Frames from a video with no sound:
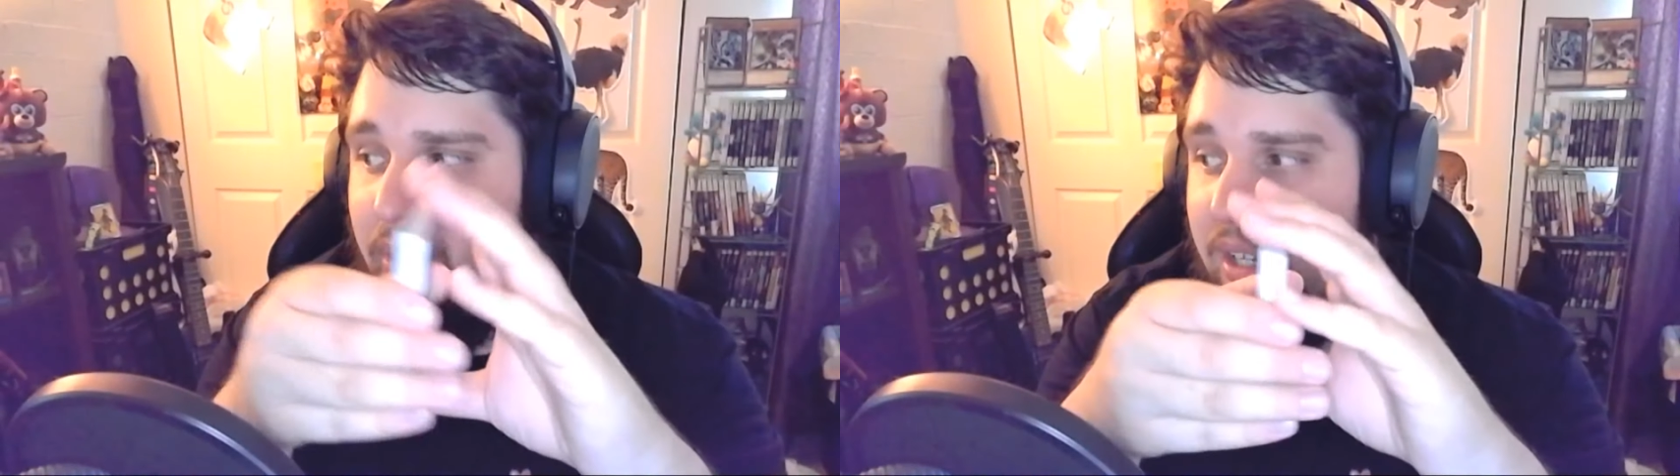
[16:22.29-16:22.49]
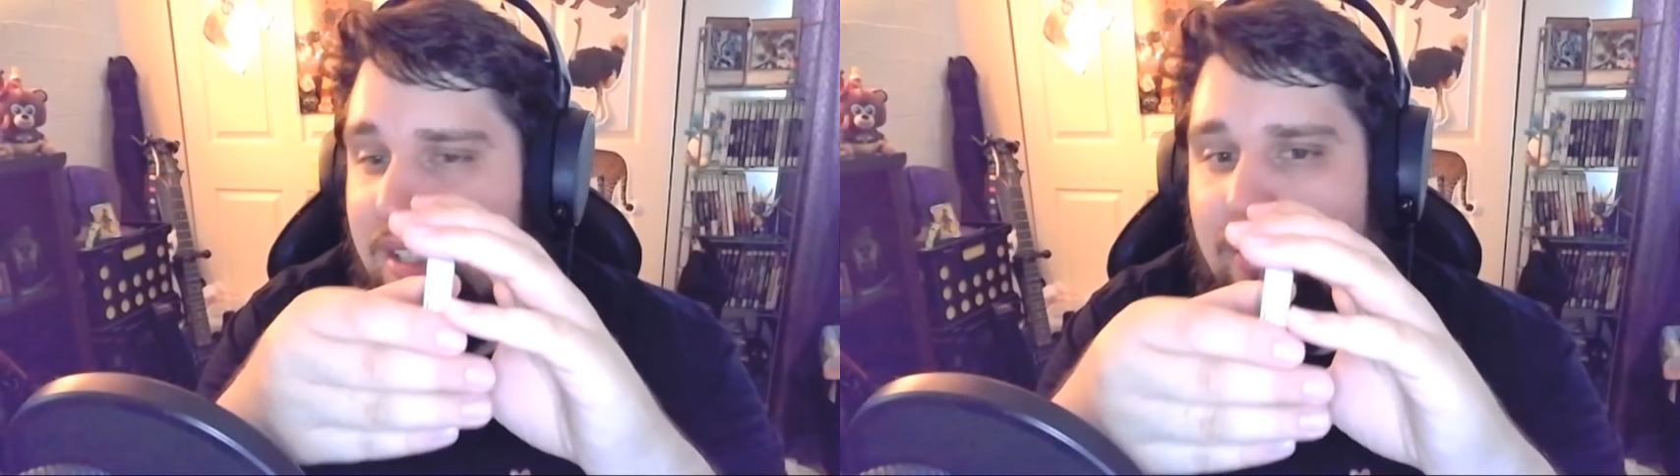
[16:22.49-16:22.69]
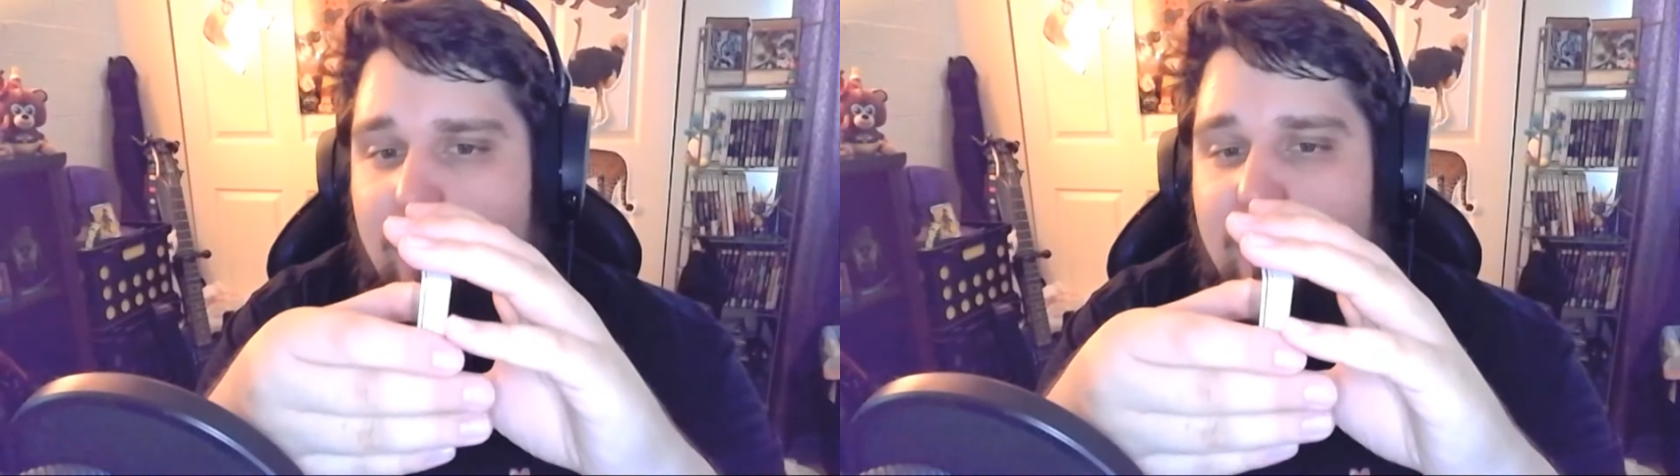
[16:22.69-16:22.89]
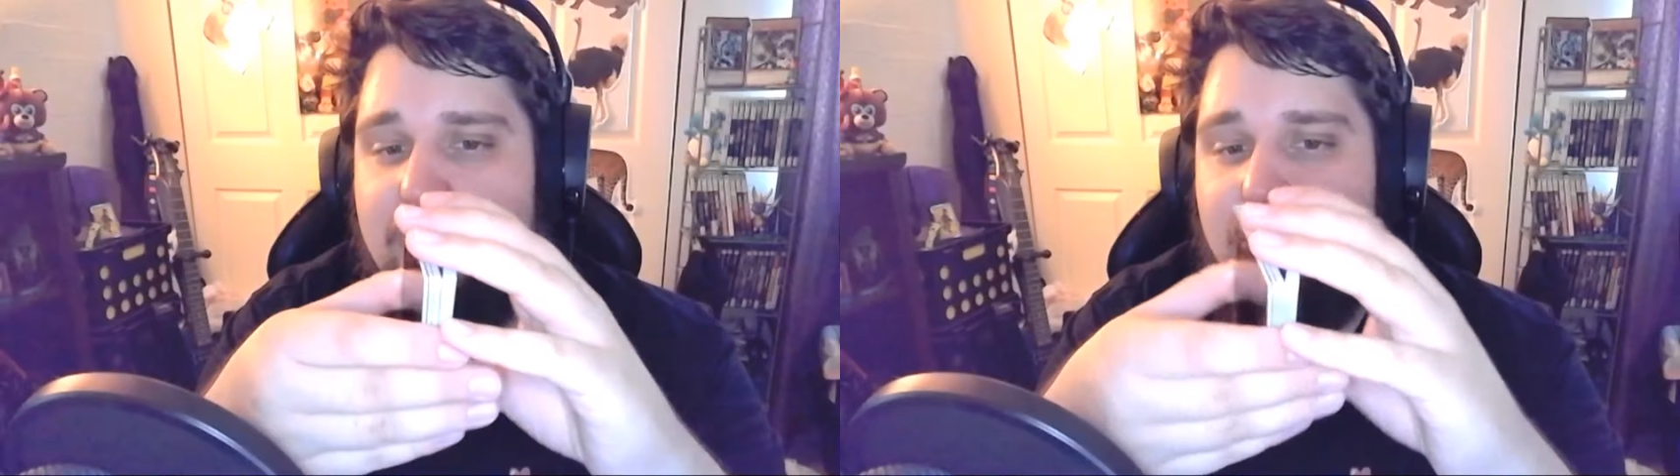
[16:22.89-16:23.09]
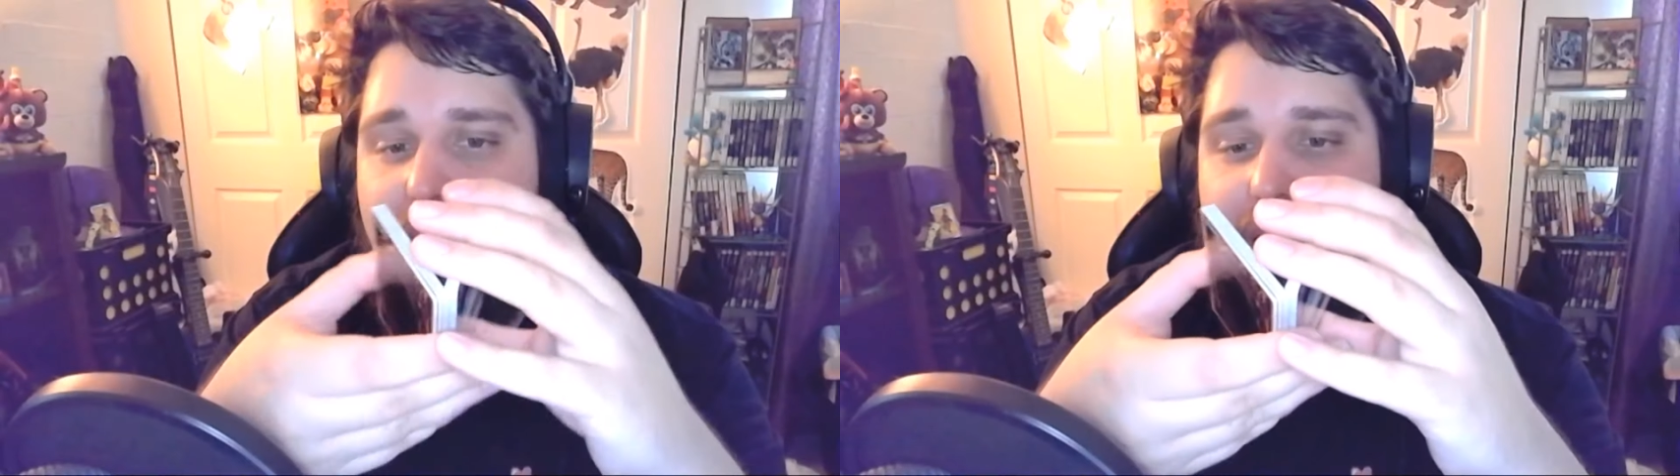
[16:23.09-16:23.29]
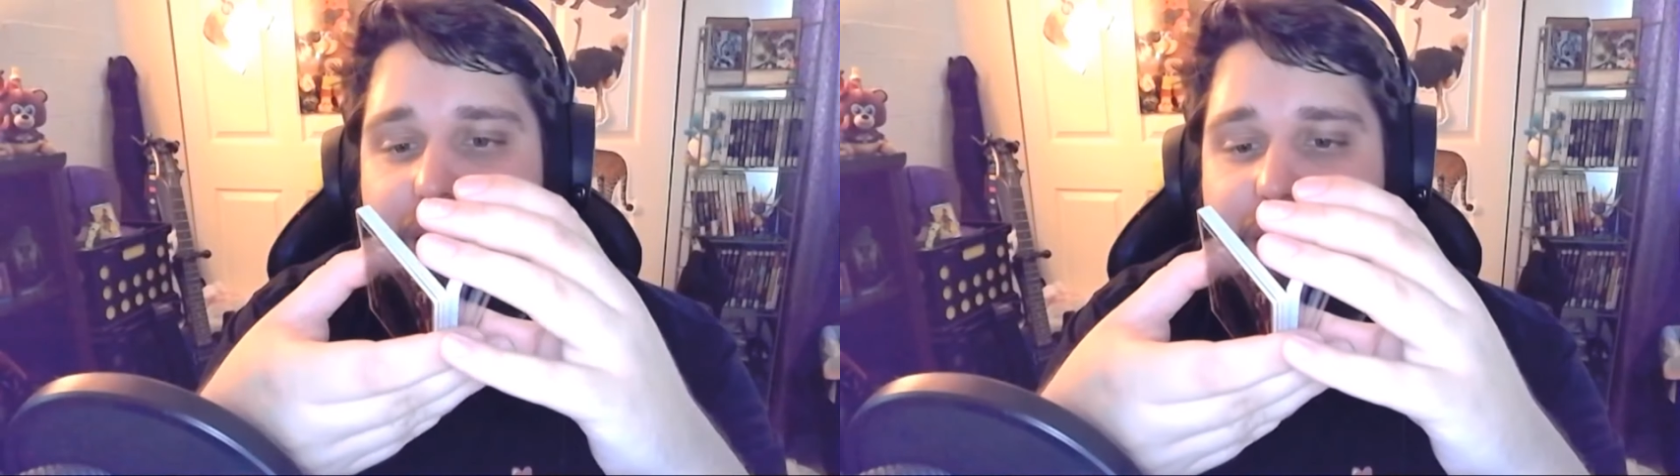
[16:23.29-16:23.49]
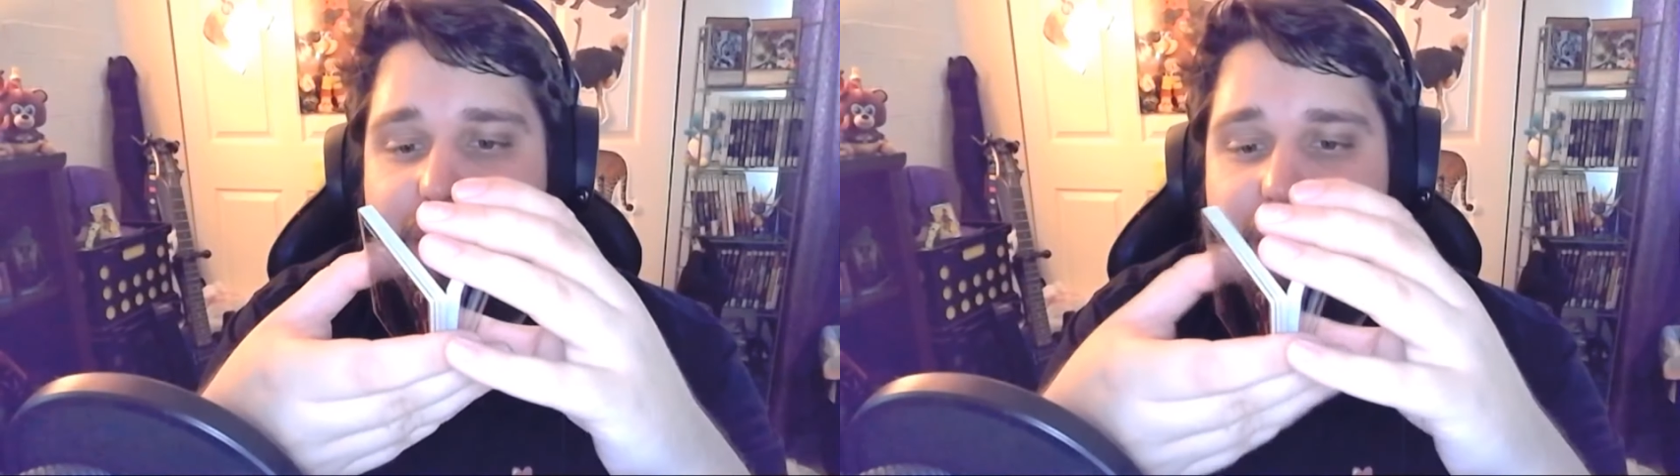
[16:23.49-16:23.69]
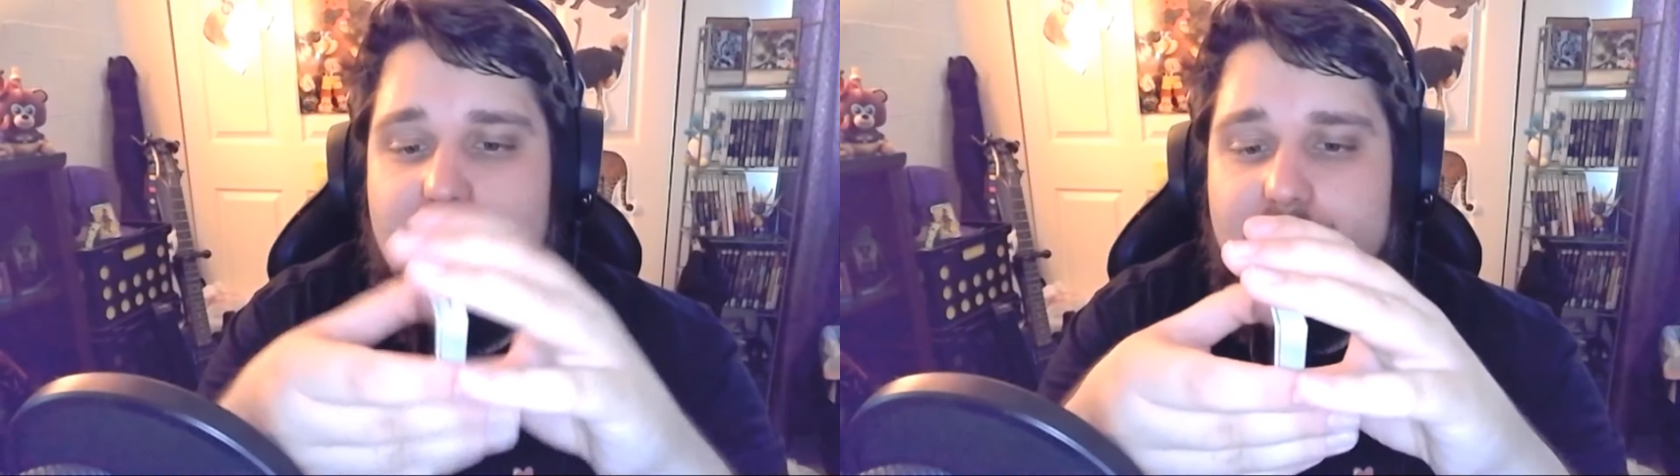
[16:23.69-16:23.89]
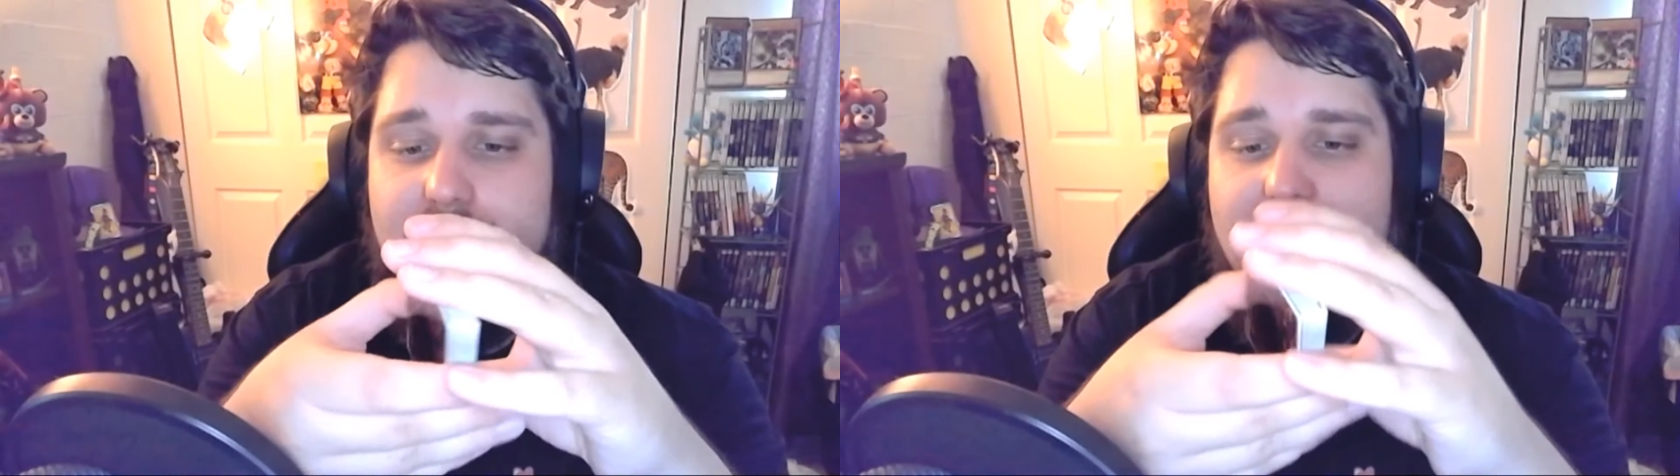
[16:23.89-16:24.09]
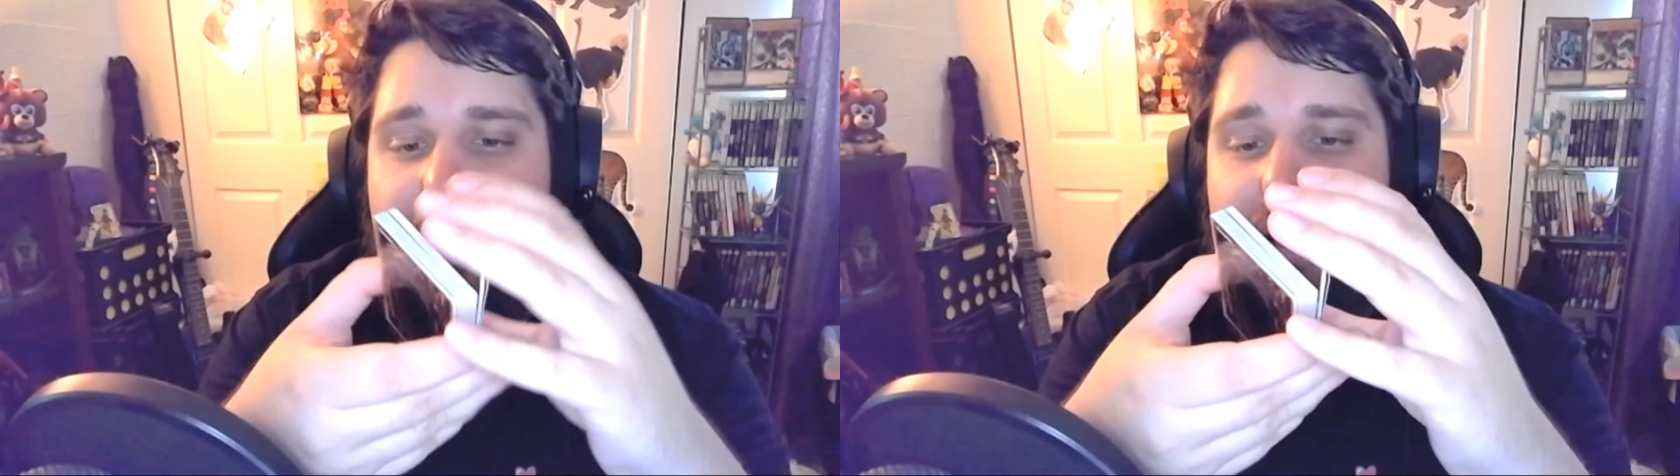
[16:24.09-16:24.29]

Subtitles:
thing in a while, so